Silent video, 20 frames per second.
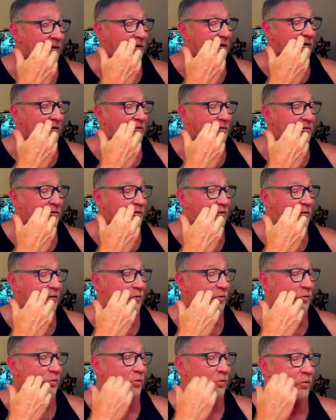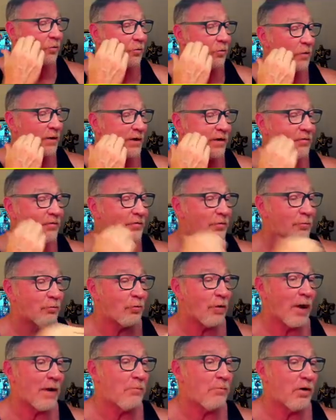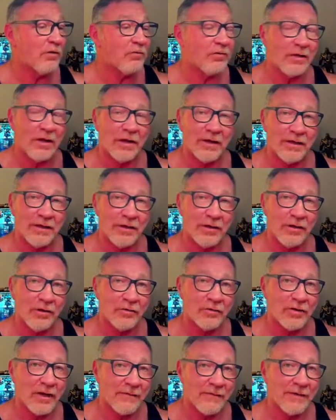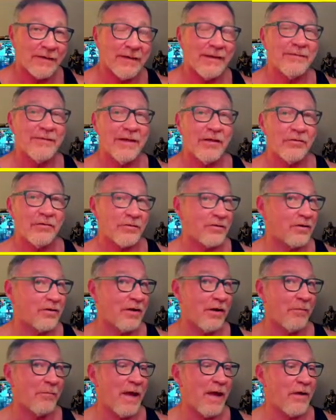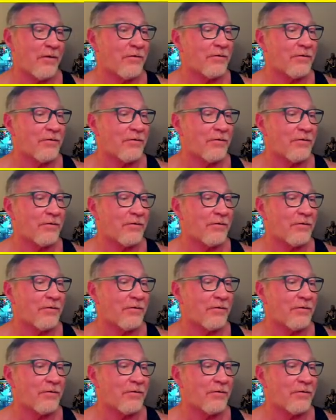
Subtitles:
So we did some dry brushing on here, got the details to come out,